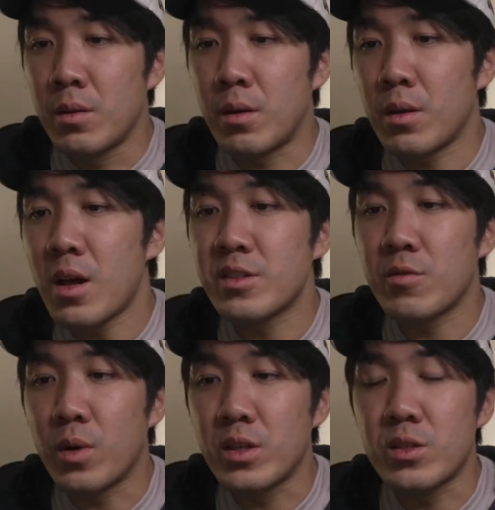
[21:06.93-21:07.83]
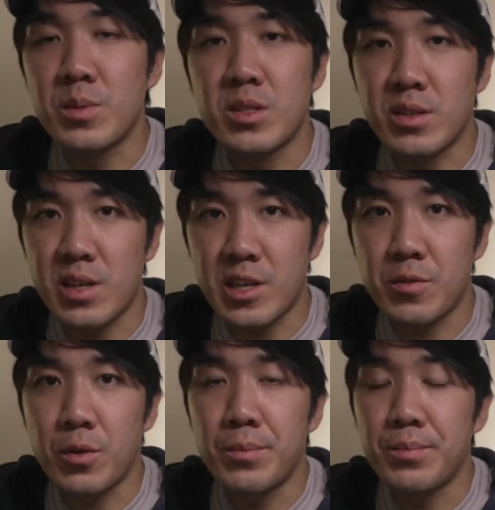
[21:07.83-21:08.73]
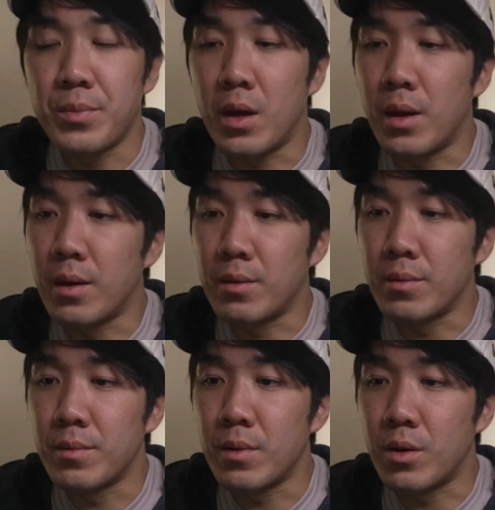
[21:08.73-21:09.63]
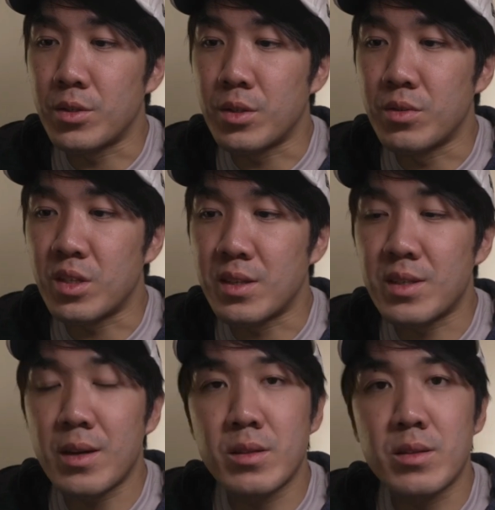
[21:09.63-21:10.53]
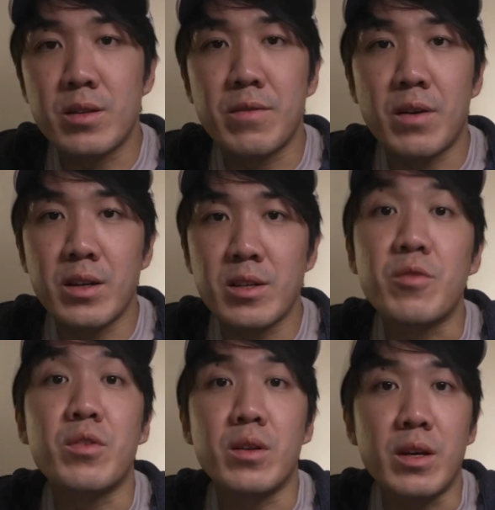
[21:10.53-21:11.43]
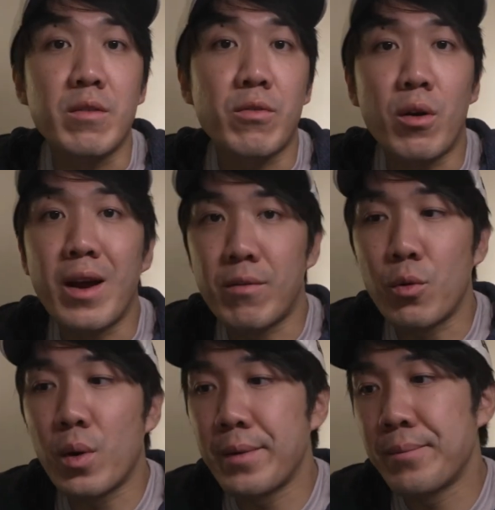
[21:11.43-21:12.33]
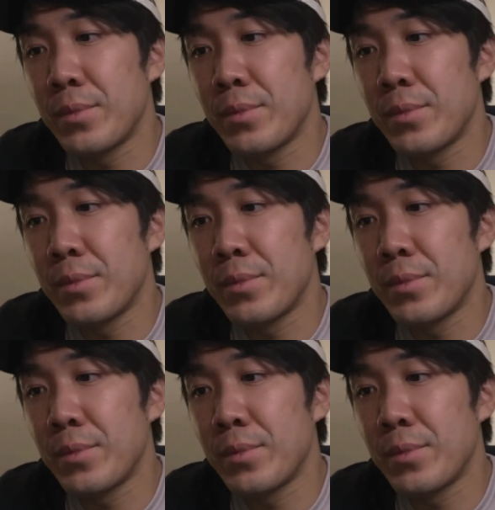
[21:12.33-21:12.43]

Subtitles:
There are lots of ways to be successful, and also success is defined differently for everyone.